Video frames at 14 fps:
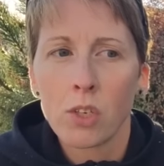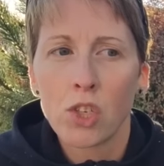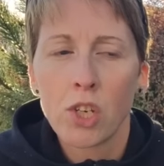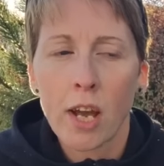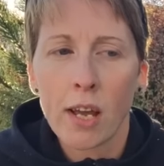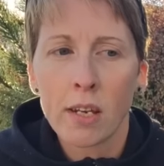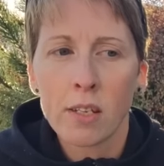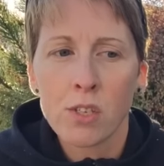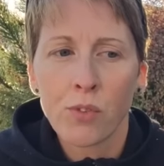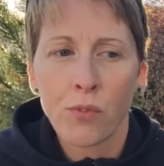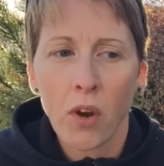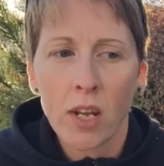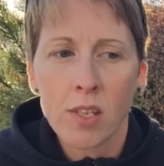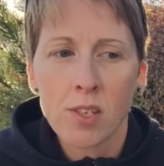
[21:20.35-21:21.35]
Shannon's
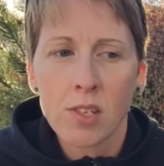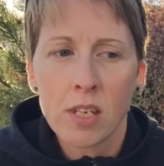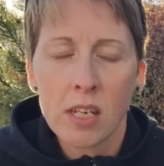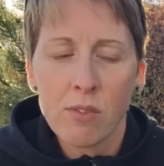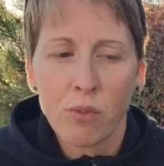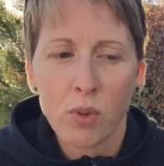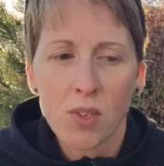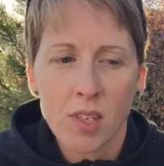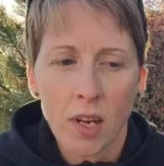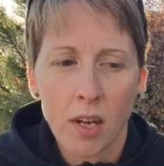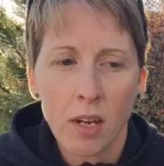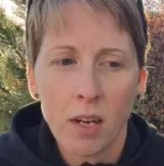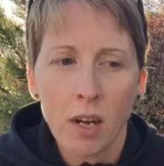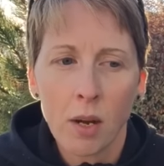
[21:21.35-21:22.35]
friend Steve was
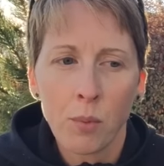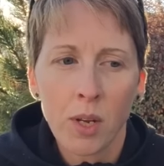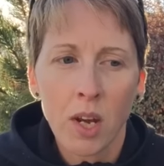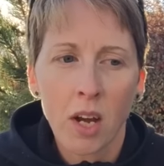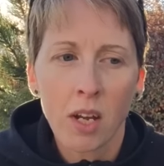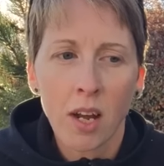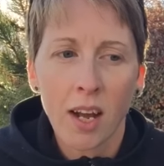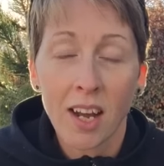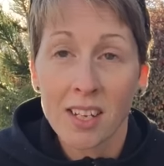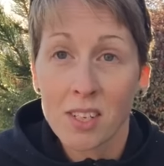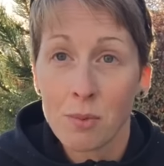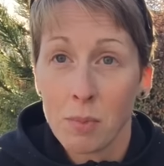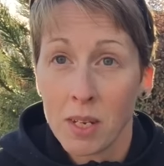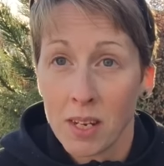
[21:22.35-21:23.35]
there, and I
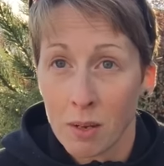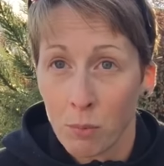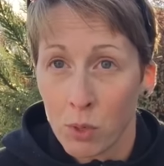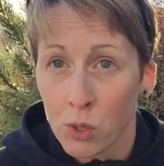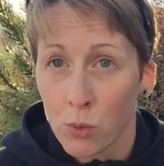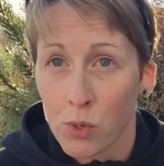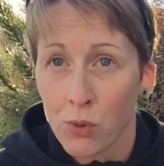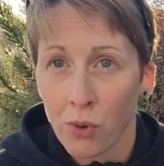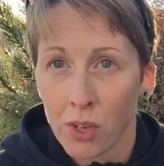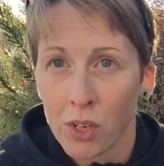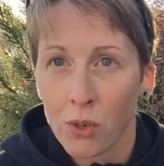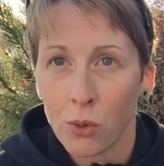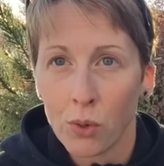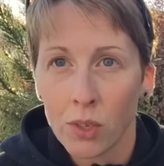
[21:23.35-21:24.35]
got to meet him, which was
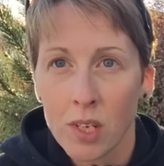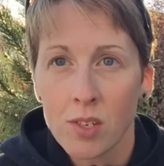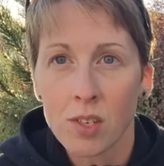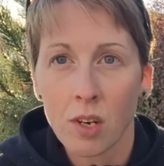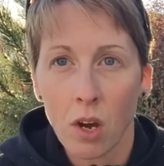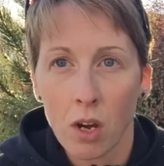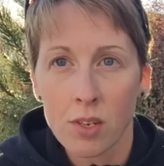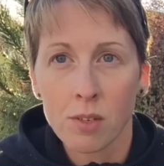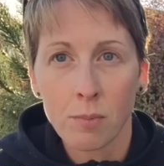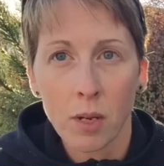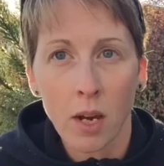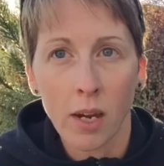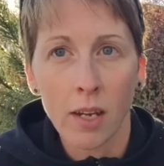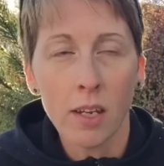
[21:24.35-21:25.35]
really cool. He's an
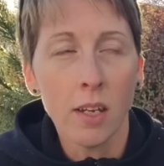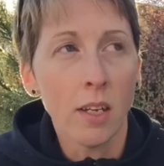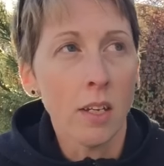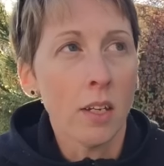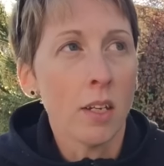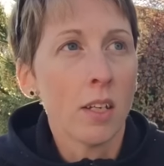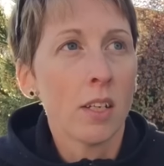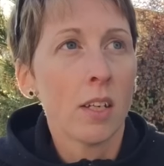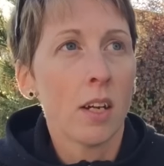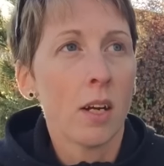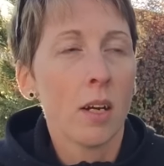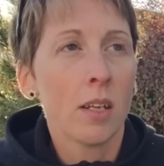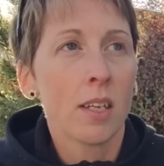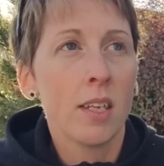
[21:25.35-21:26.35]
awesome guy.
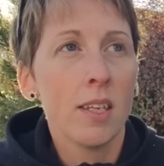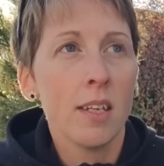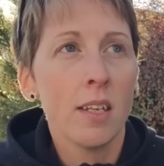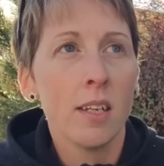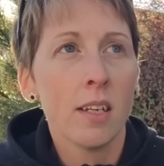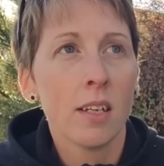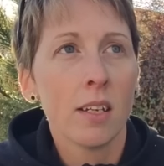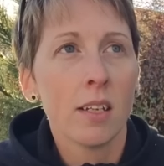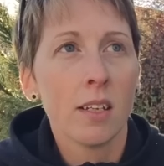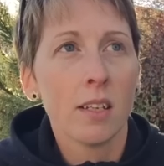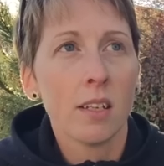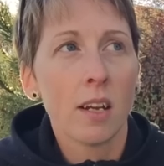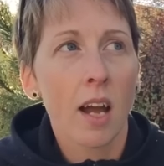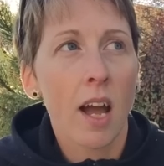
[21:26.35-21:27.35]
He
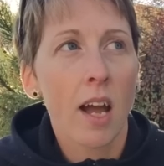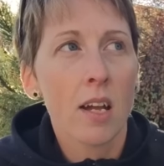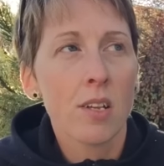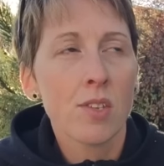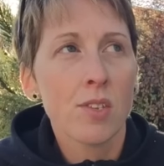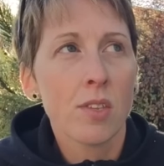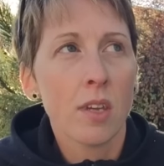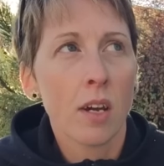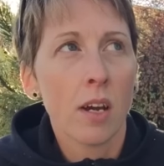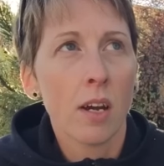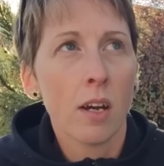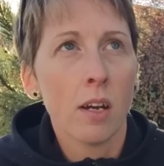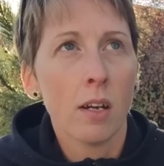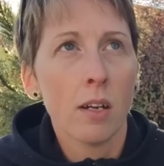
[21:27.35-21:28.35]
has
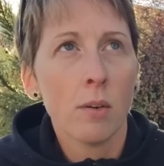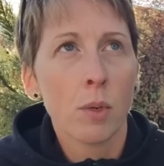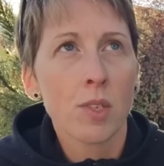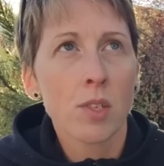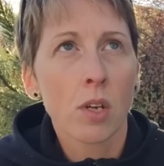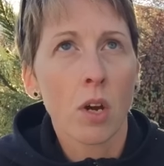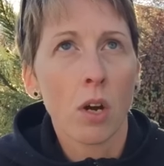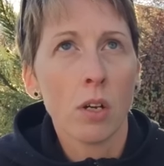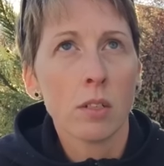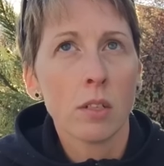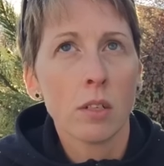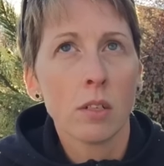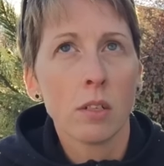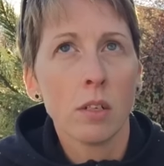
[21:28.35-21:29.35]
the, what's it
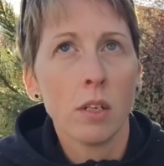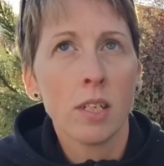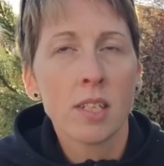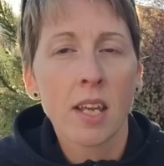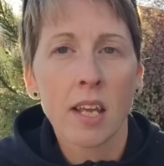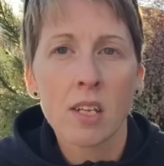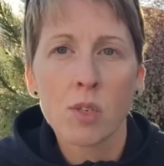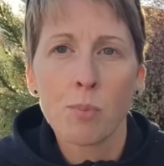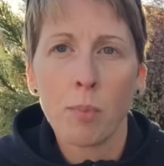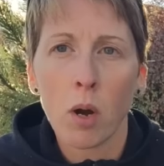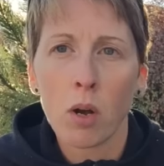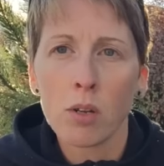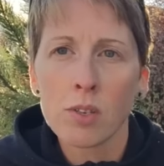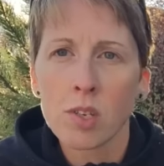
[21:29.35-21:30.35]
called? It Takes
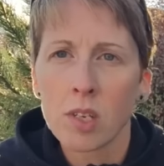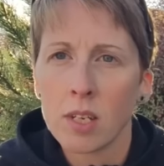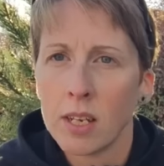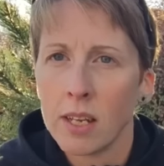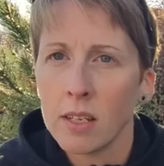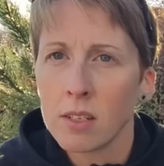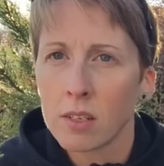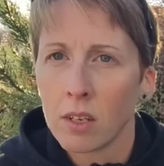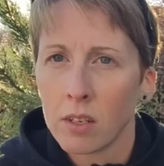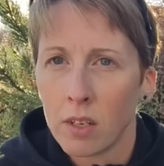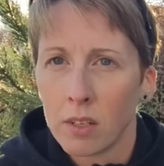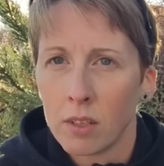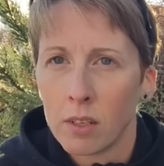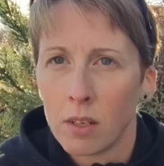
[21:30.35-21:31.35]
Balls to Knit
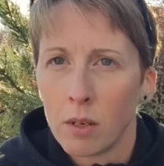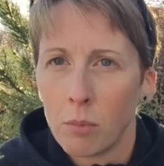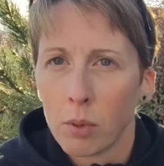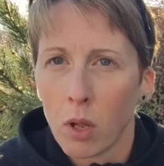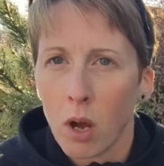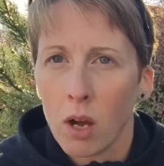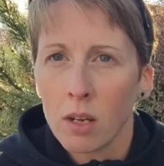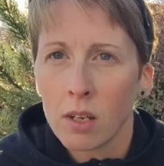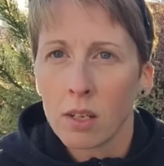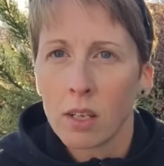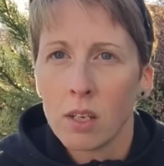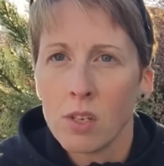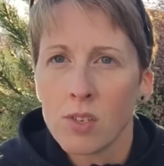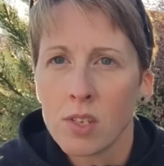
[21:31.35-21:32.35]
blog.
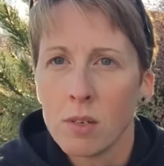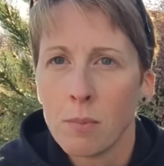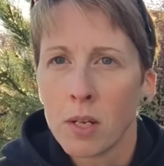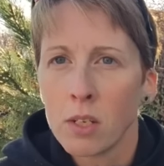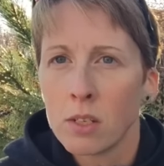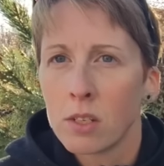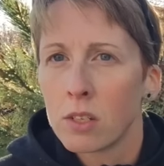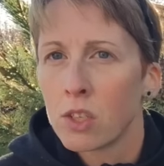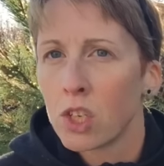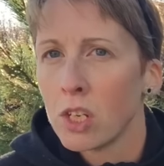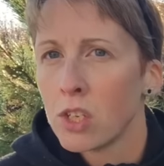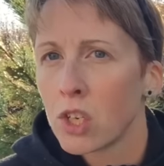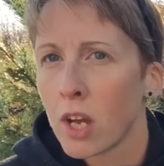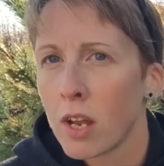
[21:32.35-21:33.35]
Can you see my
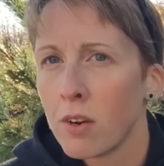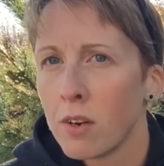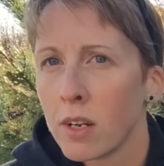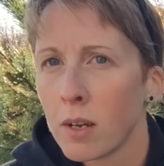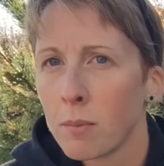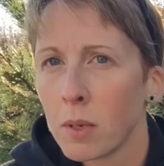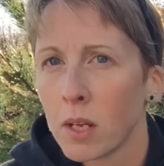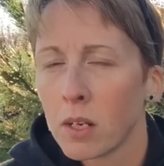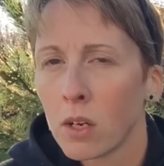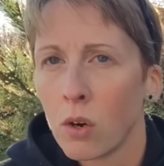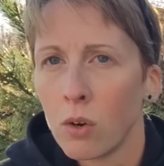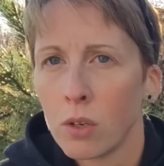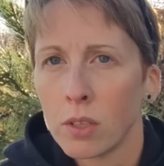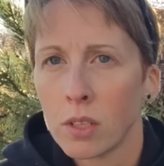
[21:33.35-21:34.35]
chin chattering? I'm getting
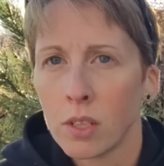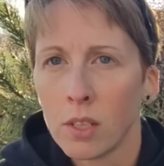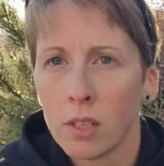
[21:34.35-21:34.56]
cold.